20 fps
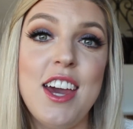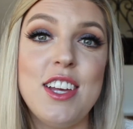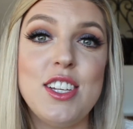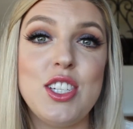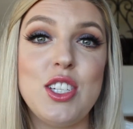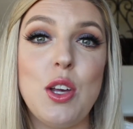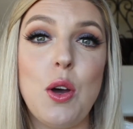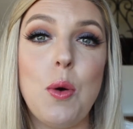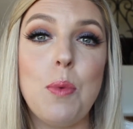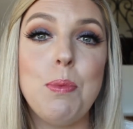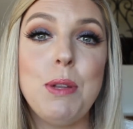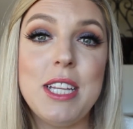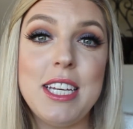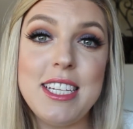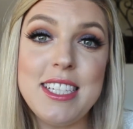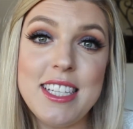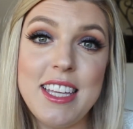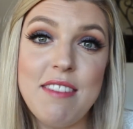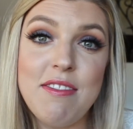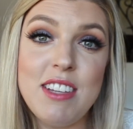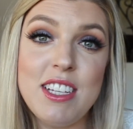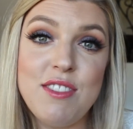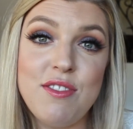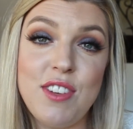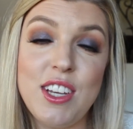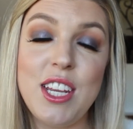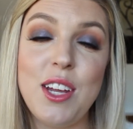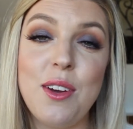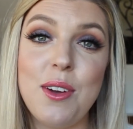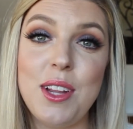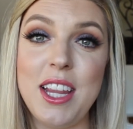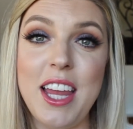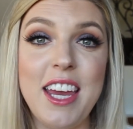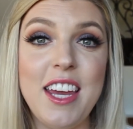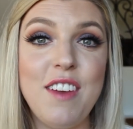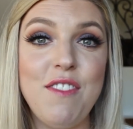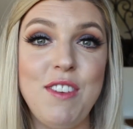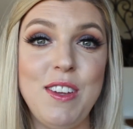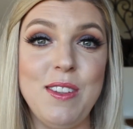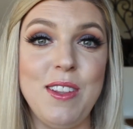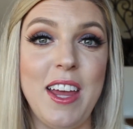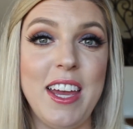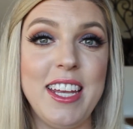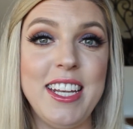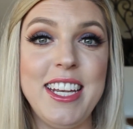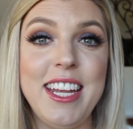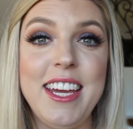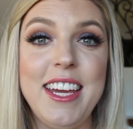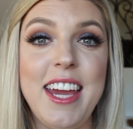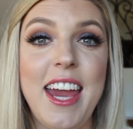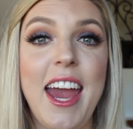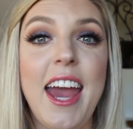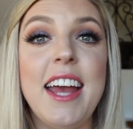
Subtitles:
So please give this video a like if you liked it,